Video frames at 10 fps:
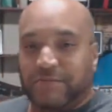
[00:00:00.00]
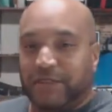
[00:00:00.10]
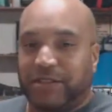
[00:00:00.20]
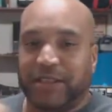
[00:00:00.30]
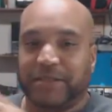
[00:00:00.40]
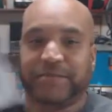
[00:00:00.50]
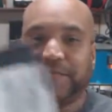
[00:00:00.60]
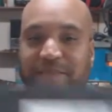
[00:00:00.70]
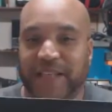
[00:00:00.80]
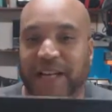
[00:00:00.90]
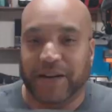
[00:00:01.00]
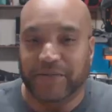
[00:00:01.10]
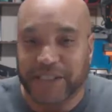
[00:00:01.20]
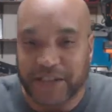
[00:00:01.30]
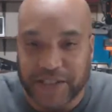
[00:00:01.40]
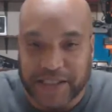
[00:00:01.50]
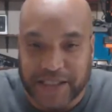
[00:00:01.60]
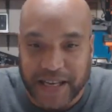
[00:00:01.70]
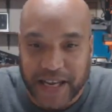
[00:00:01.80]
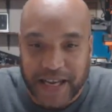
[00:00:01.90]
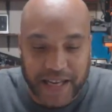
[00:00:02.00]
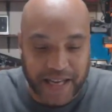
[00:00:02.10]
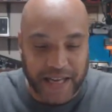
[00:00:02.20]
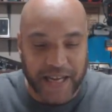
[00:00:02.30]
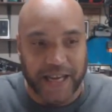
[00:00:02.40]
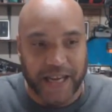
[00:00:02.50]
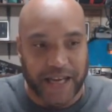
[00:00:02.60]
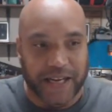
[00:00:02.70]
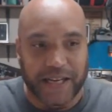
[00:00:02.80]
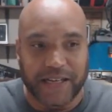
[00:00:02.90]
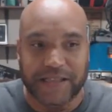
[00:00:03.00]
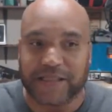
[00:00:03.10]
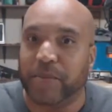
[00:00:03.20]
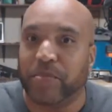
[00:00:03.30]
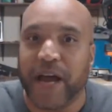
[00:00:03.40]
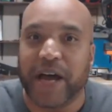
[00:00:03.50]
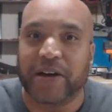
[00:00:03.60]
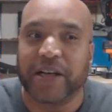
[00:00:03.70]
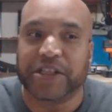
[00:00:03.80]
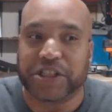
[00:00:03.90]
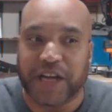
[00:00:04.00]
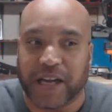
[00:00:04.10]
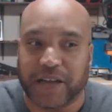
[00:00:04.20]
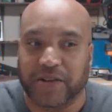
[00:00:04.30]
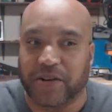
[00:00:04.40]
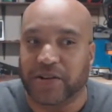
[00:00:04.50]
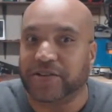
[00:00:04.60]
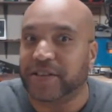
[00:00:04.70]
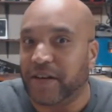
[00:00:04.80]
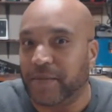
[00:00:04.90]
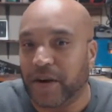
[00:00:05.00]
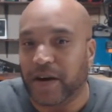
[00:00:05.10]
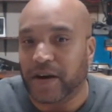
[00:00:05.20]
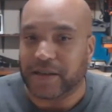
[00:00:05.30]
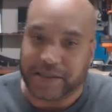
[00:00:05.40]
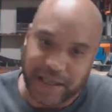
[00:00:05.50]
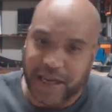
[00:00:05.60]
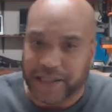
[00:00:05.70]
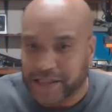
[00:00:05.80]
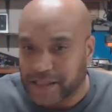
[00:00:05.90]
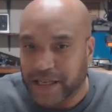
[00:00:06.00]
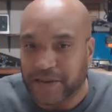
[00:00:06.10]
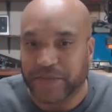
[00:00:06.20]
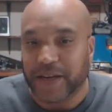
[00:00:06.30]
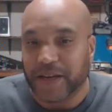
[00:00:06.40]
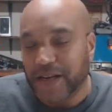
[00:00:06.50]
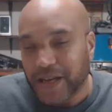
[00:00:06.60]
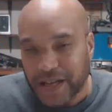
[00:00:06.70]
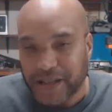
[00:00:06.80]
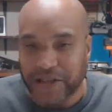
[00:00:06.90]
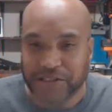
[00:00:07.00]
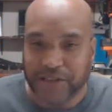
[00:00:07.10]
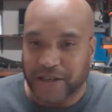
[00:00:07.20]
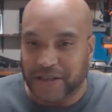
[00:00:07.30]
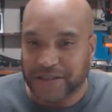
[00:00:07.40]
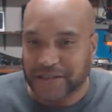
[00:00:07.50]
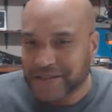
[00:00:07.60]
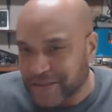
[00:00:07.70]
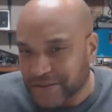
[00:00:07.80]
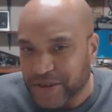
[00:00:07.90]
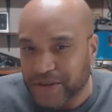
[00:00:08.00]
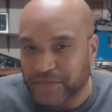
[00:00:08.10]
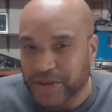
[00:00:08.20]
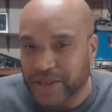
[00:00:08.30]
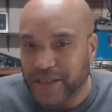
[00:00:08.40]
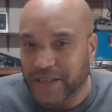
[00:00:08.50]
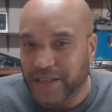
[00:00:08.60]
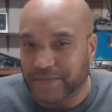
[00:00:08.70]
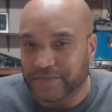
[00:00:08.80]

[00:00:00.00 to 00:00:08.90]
That's it. I received this today. It is the Browning Shock and Awe Tomahawk / knife. I think it's pretty